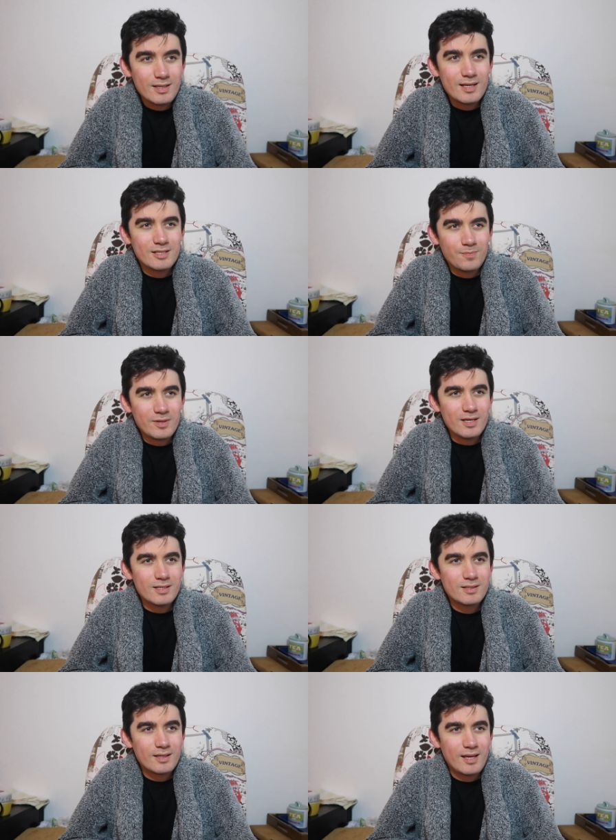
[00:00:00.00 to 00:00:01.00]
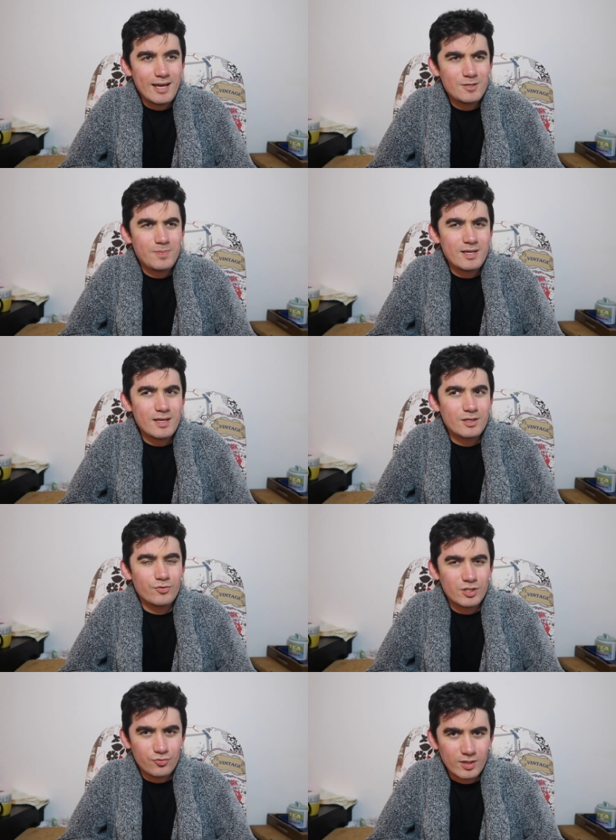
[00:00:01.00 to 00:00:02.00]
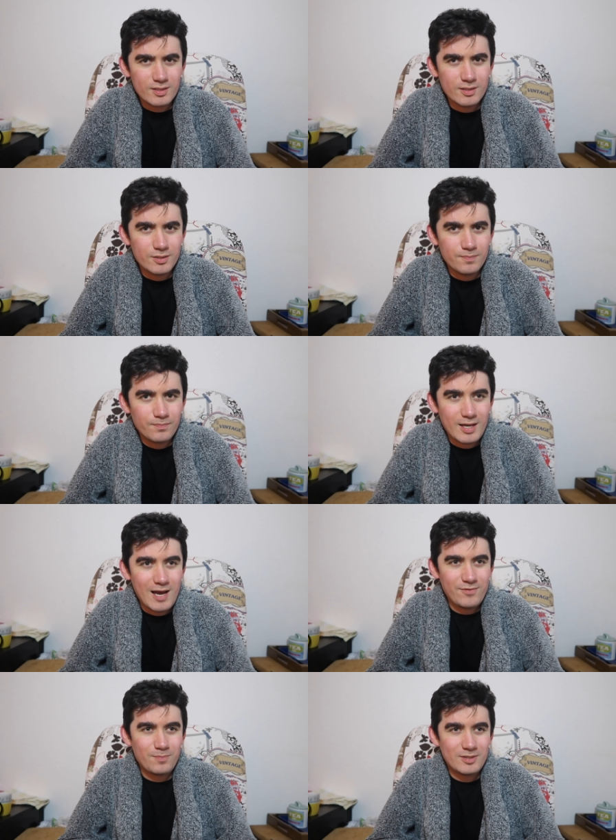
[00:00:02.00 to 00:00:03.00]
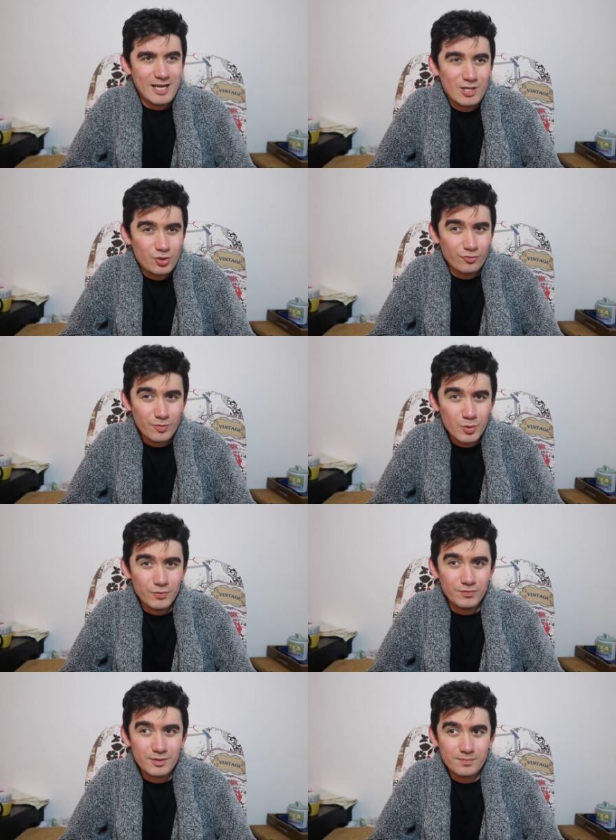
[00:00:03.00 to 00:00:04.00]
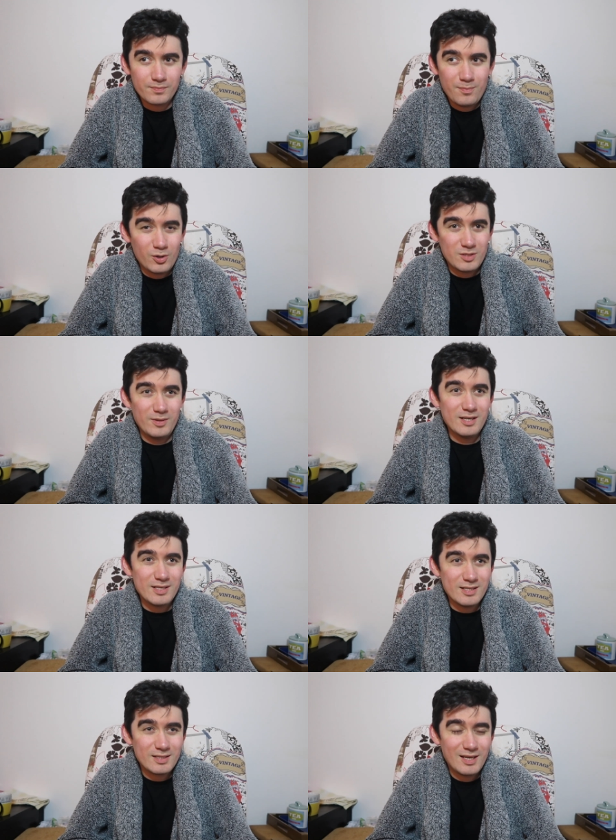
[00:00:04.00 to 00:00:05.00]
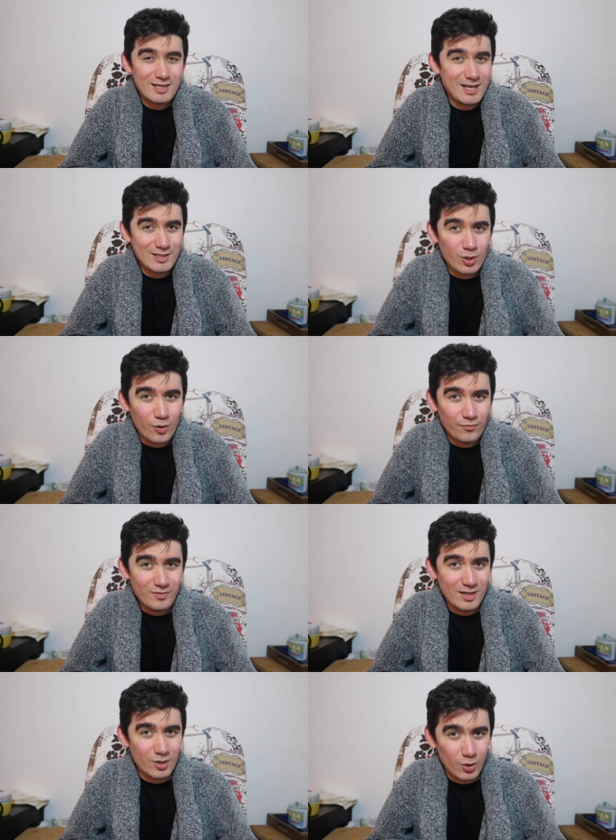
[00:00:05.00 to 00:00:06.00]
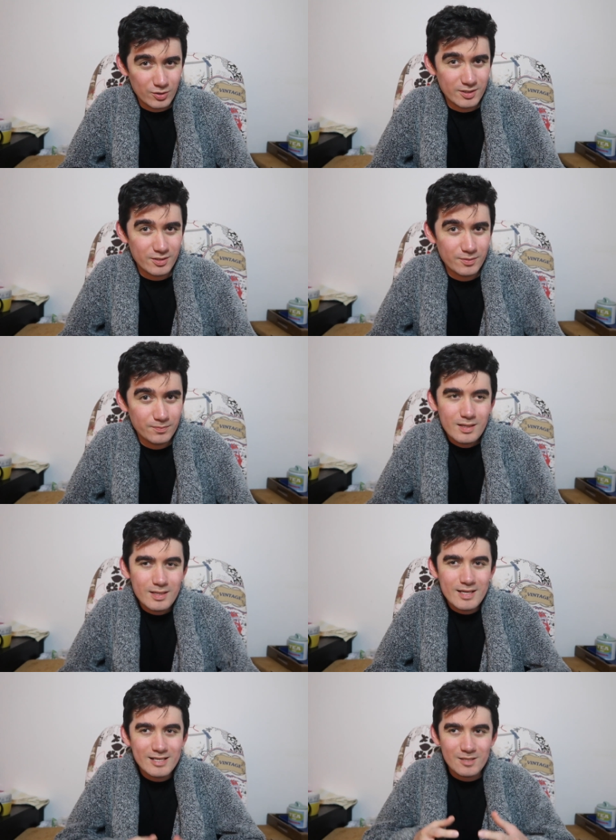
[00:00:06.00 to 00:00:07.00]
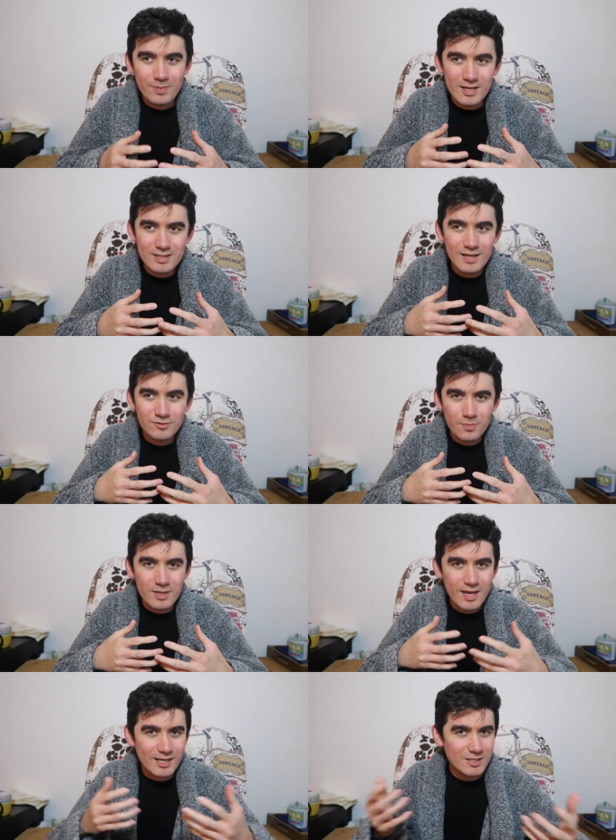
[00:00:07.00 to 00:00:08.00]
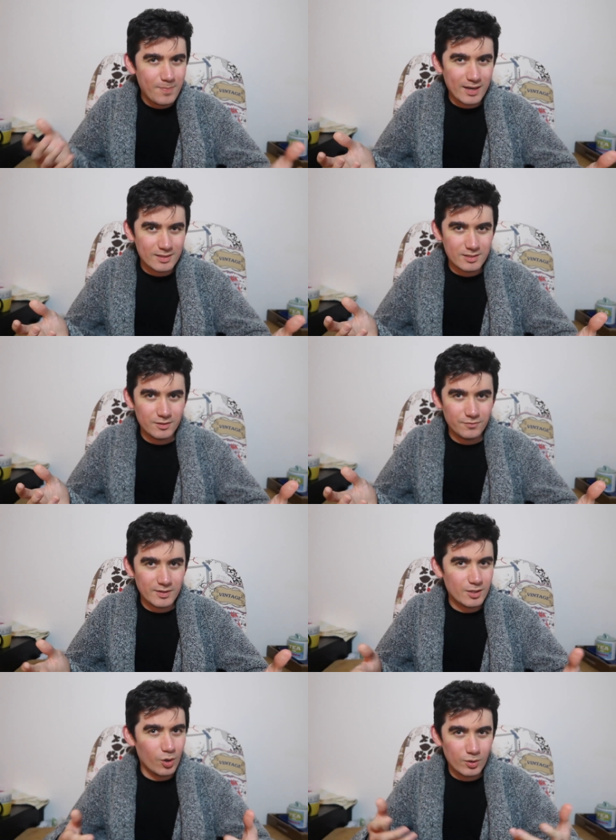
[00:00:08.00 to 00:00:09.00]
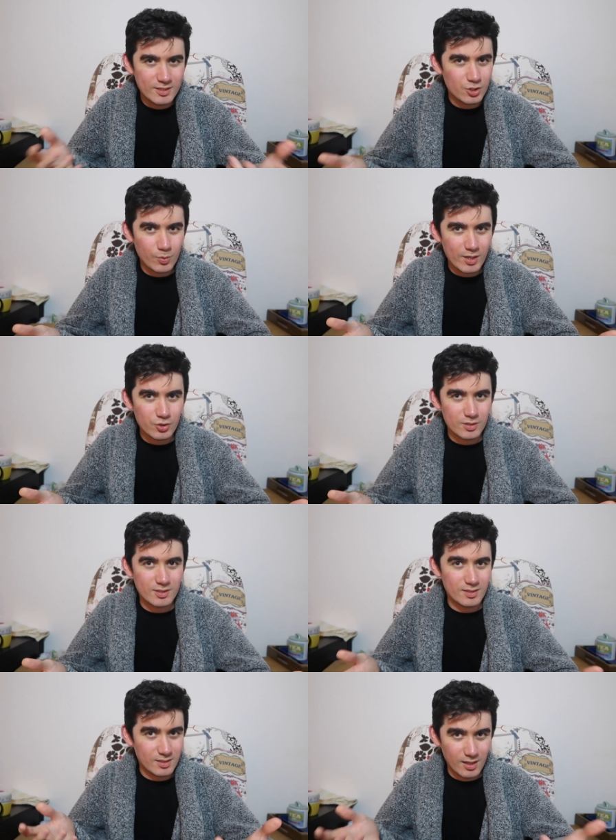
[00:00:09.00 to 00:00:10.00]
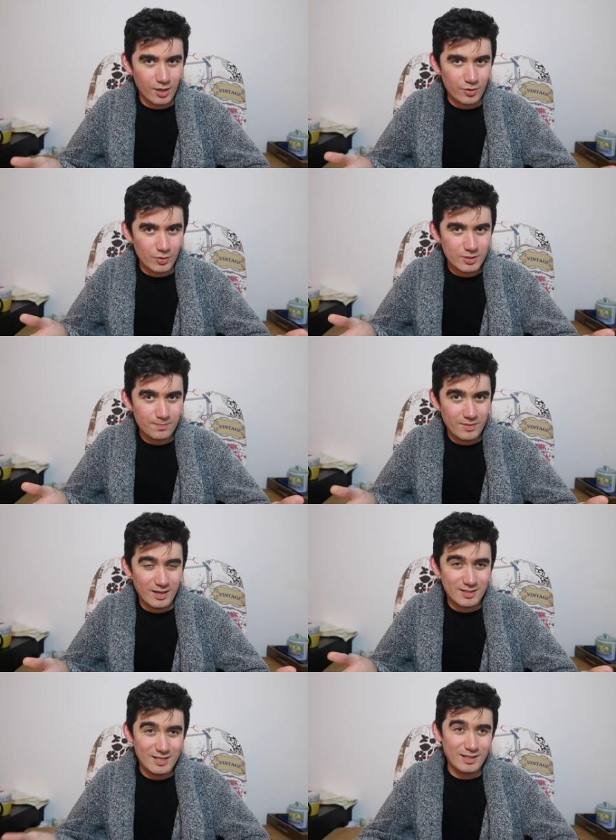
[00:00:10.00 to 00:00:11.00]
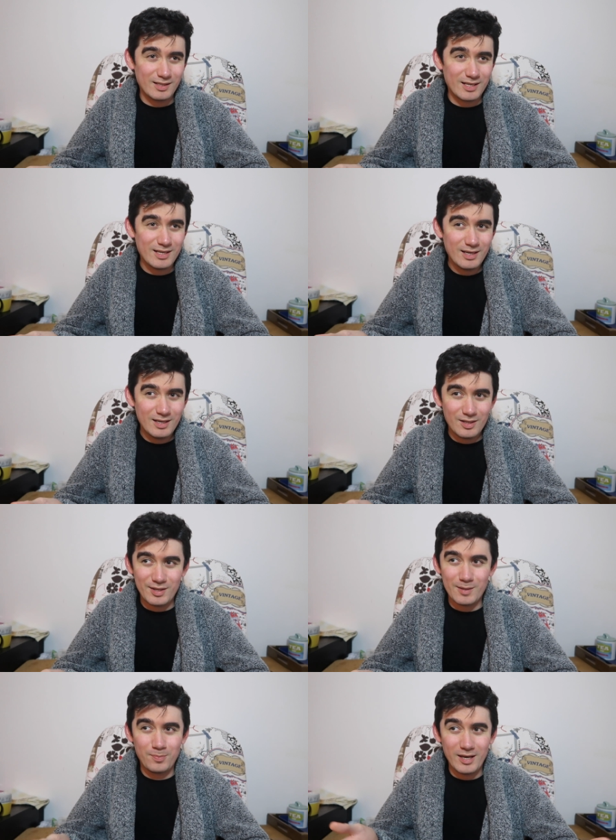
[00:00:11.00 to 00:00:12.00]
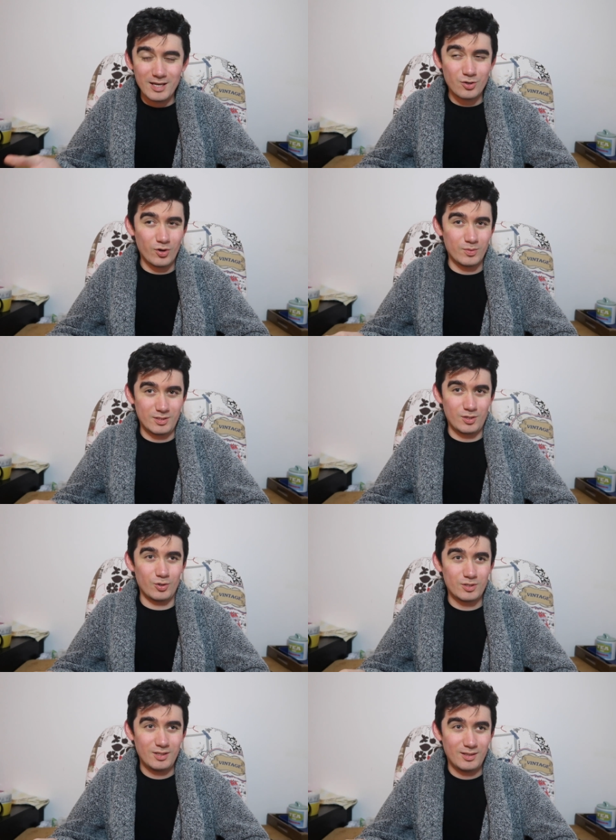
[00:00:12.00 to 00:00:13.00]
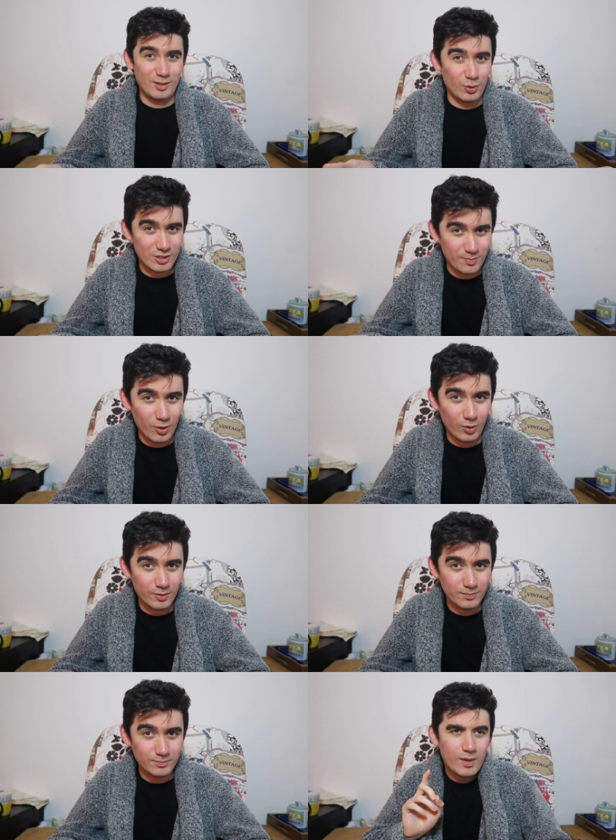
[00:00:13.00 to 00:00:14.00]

ENTPs hate being restricted, having potential removed, possibilities cut off and halted. ENTPs love to be expansive in all situations and scenarios, and suddenly their playground has got a lot smaller.